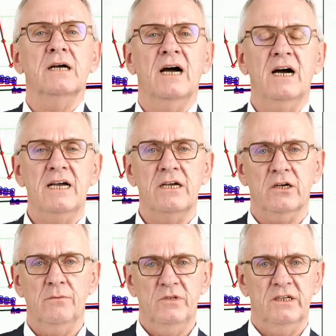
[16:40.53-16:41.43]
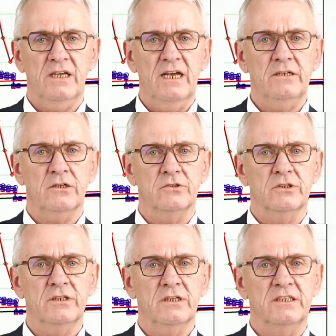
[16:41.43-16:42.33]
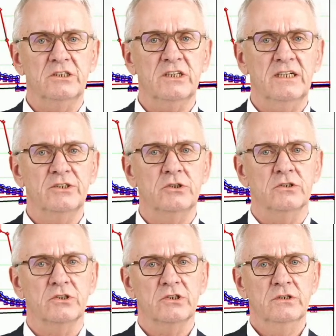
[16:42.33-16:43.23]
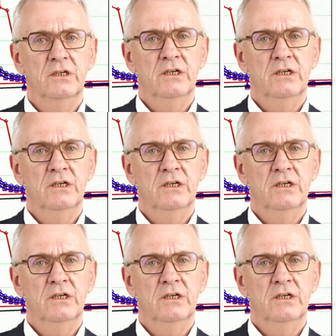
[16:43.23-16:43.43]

higher up than 800 degrees Celsius.